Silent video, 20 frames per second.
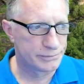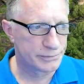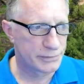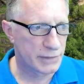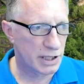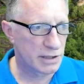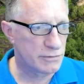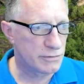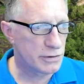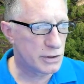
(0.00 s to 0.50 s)

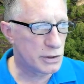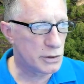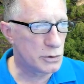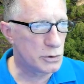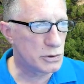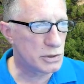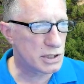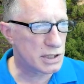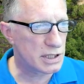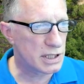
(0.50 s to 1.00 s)

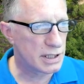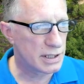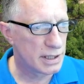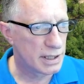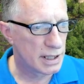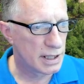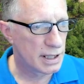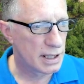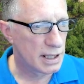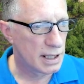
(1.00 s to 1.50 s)
confused
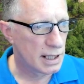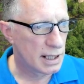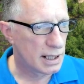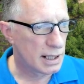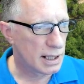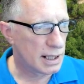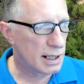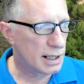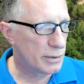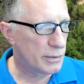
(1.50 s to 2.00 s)

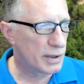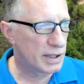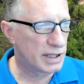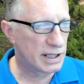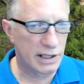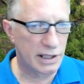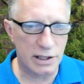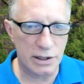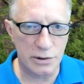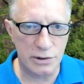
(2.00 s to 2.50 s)
when
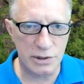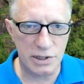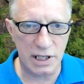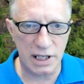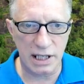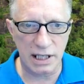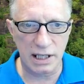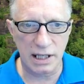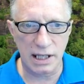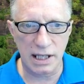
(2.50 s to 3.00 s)
they're
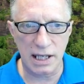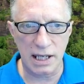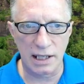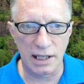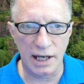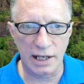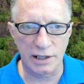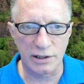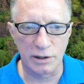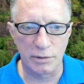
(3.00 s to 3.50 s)
using the
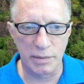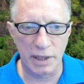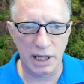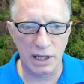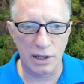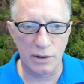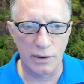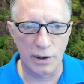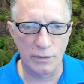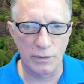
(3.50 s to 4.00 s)
Electrum
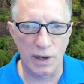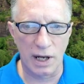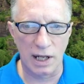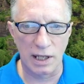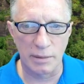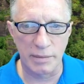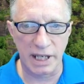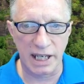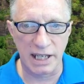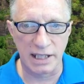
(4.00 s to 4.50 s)
Bitcoin
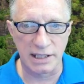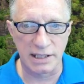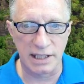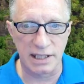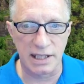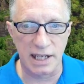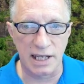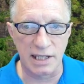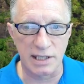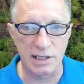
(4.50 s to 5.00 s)
wallet, because it
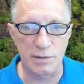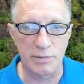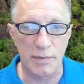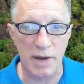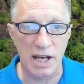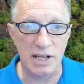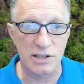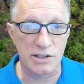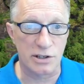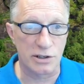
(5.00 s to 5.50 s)
does
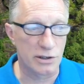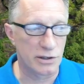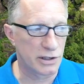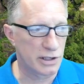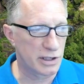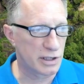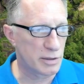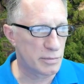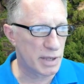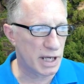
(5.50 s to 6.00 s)
measure
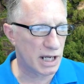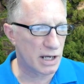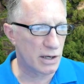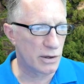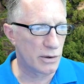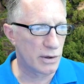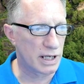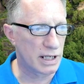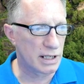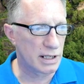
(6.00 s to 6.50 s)
the
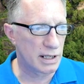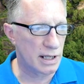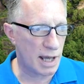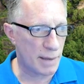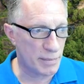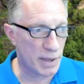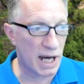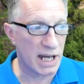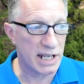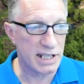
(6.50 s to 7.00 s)
Bitcoin
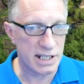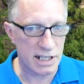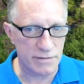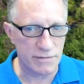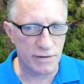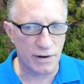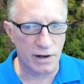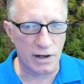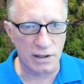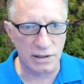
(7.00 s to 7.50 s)
by
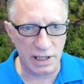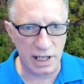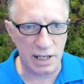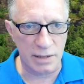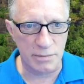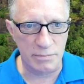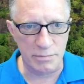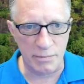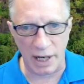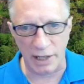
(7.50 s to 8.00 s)
default
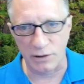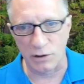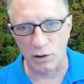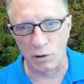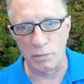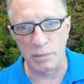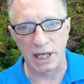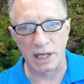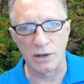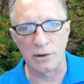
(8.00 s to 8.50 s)
in micro
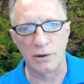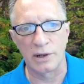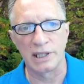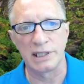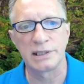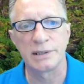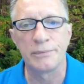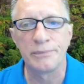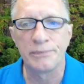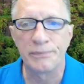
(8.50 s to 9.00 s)
Bitcoins.